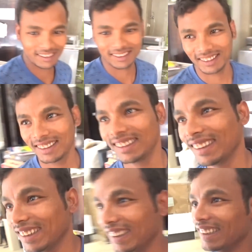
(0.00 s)
Your name?
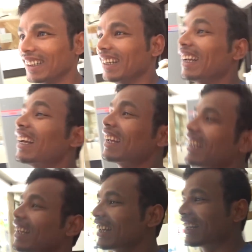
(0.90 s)

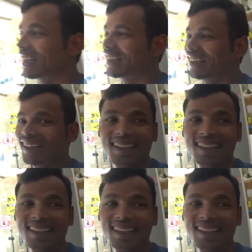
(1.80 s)
What's your name?